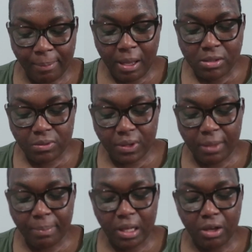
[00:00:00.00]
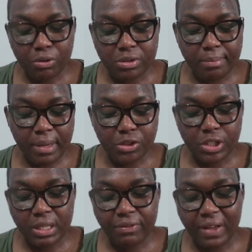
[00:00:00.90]
a bit personal here, but I also
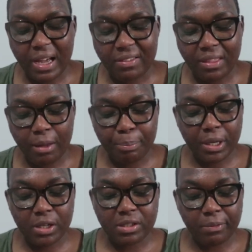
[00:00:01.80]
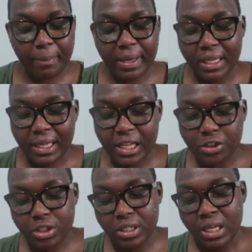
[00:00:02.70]
mentioned the fact that because of my
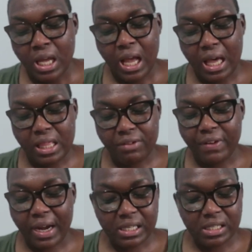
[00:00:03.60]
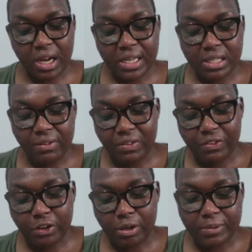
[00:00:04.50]
medication and the fact I suffer
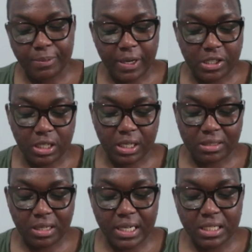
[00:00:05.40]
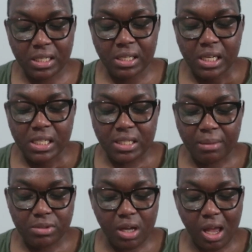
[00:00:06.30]
from depression and anxiety,
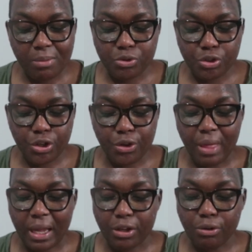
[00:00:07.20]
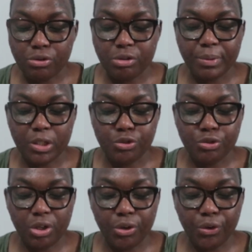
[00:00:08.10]
sometimes, you know, that can also be a
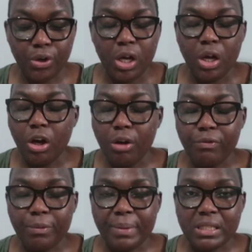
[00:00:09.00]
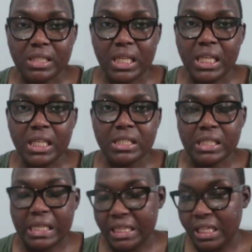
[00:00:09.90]
struggle for me to eat,
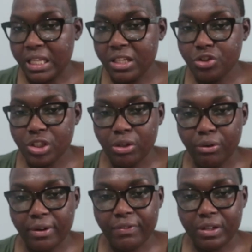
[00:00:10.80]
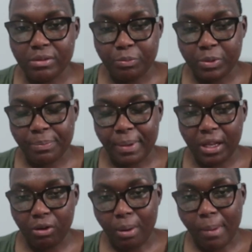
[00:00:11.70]
to get the energy, or even
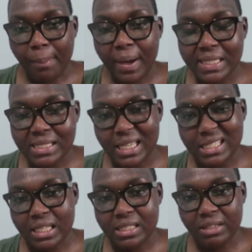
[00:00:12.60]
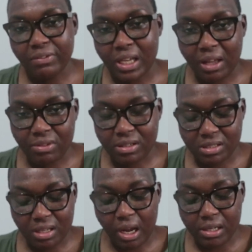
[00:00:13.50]
depending on where my mindset is, even have the
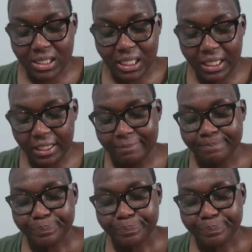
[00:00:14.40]
desire to eat.